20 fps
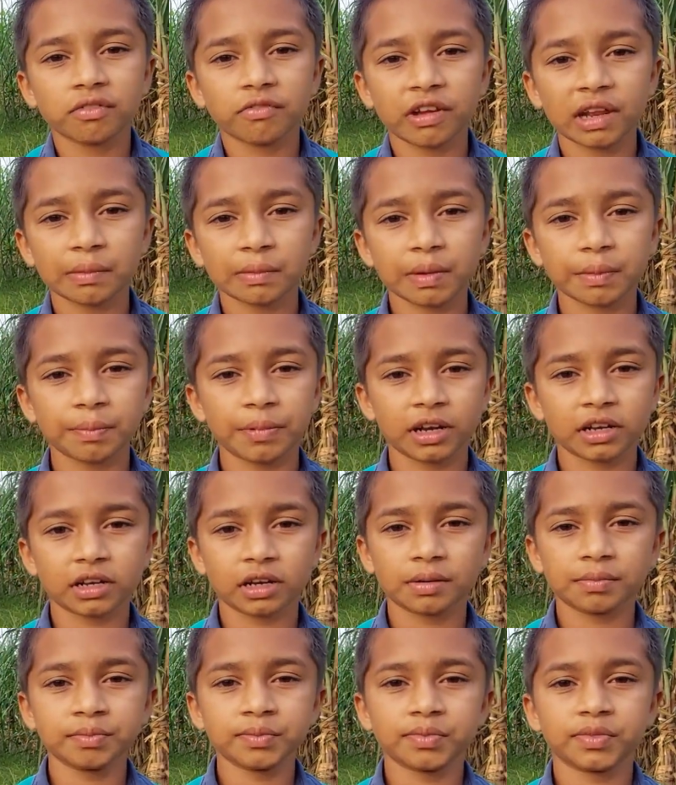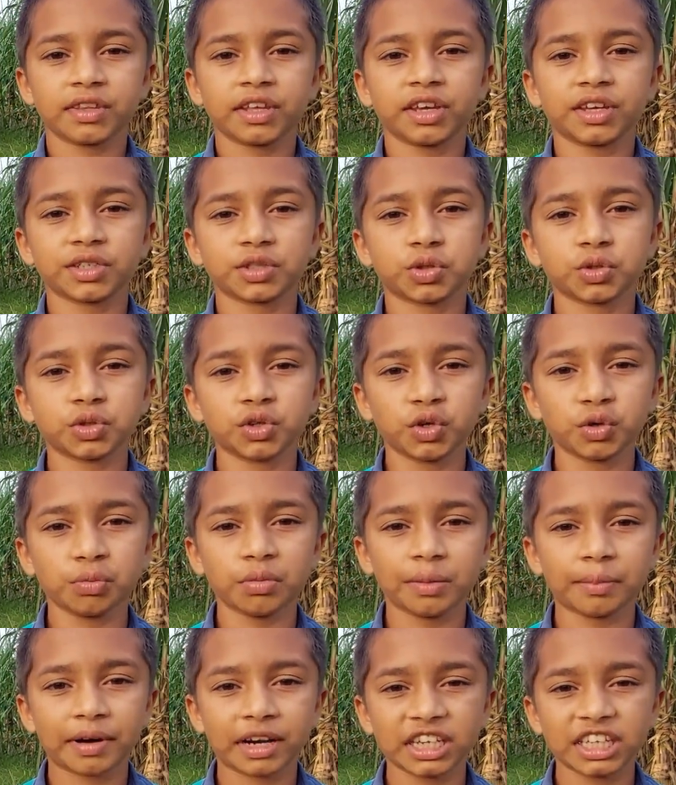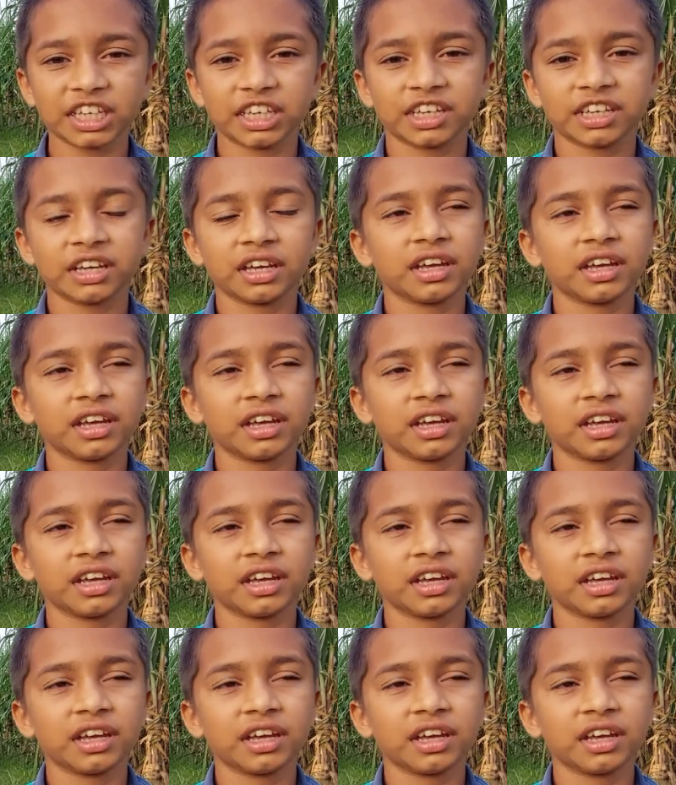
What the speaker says: when people come, they used to give me money.